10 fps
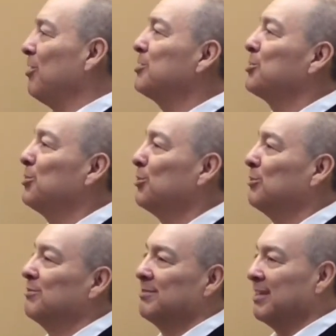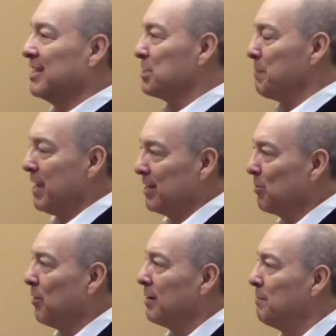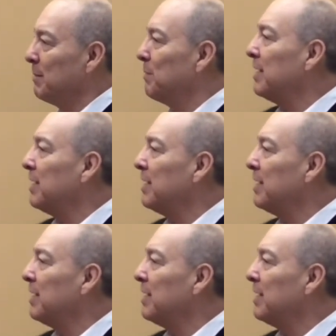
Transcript: also expanding quite a bit.